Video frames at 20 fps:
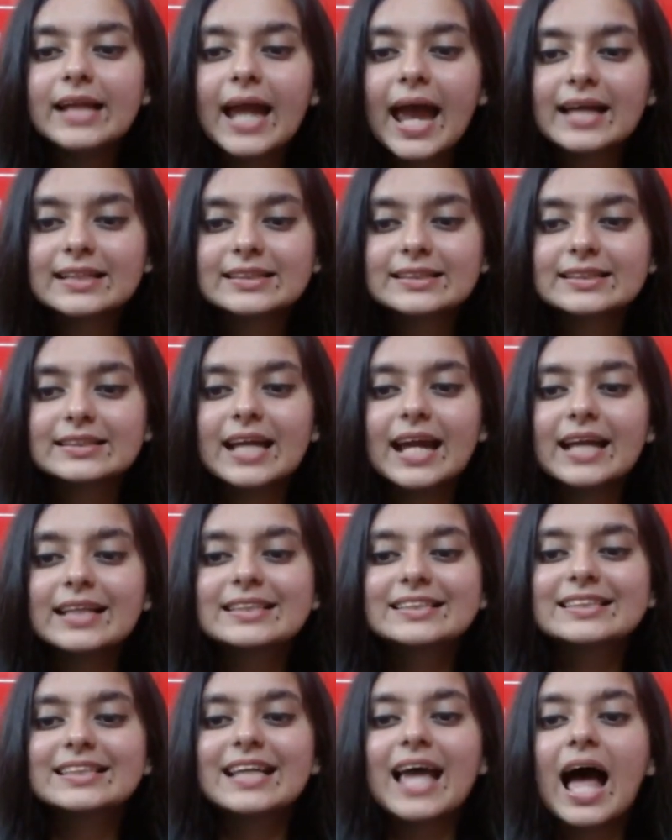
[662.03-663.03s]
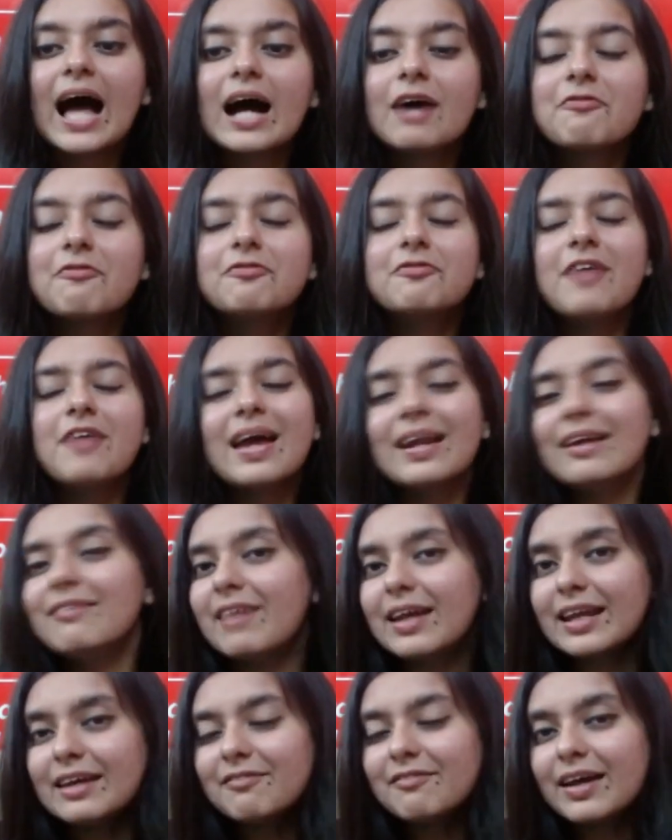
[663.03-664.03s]
Yes, it's a very,
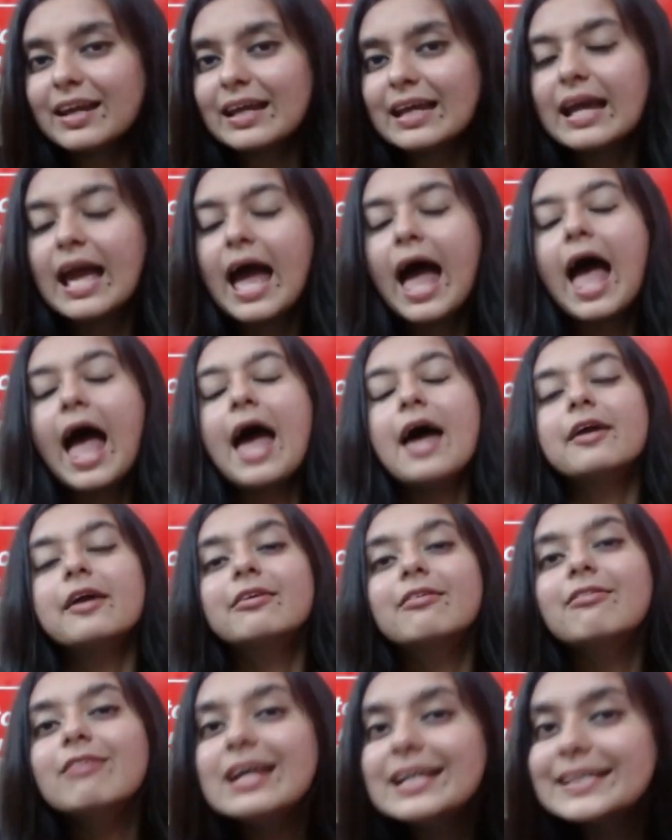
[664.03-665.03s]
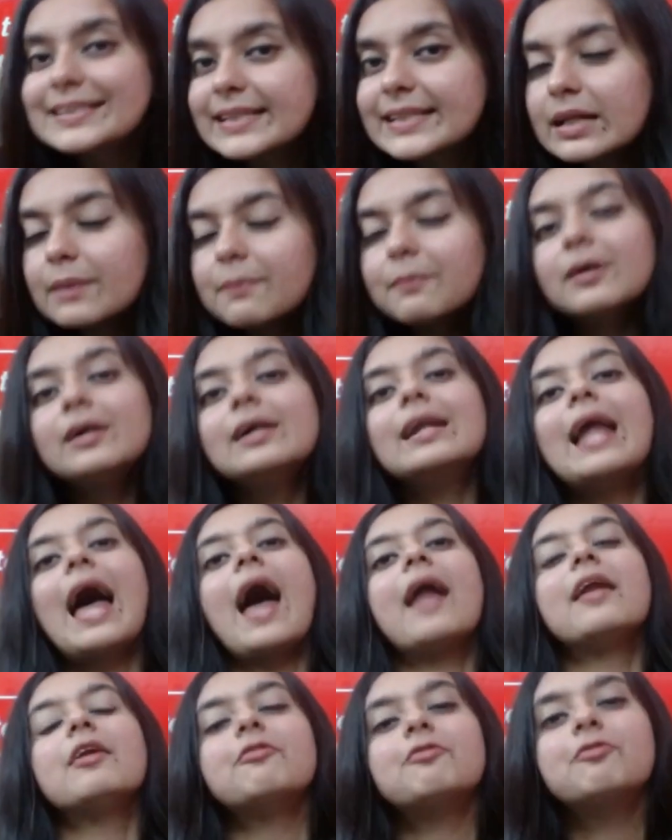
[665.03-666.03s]
very, very reasonable
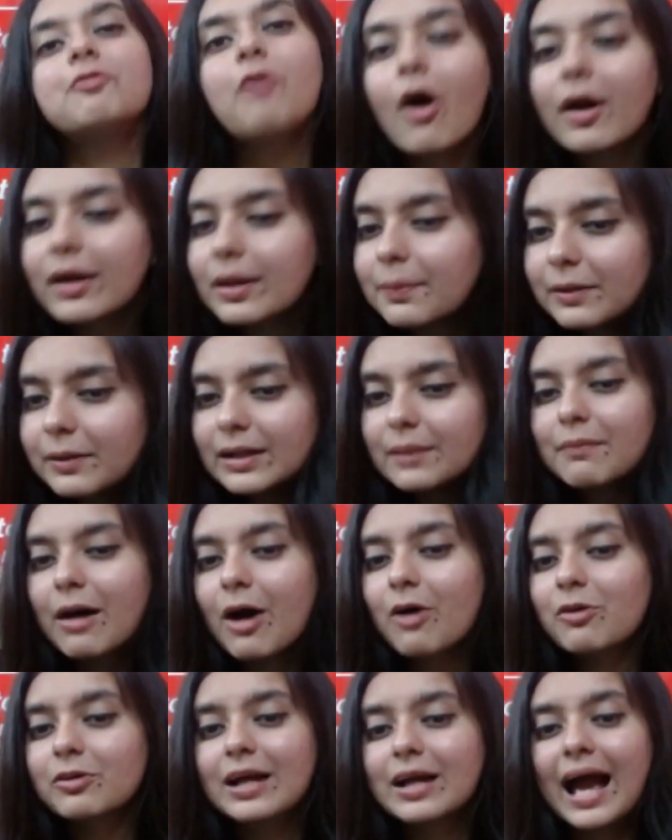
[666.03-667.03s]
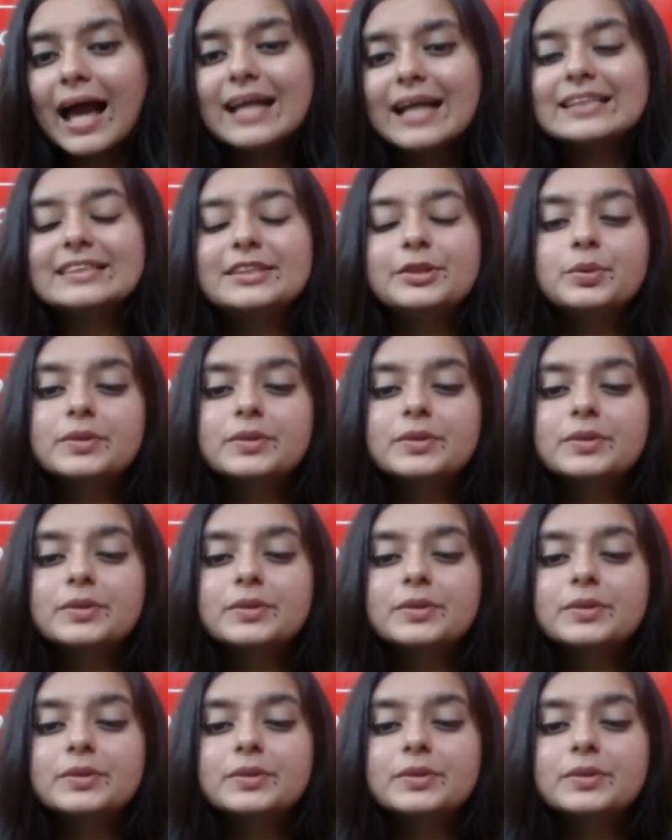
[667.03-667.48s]
and affordable amount, guys.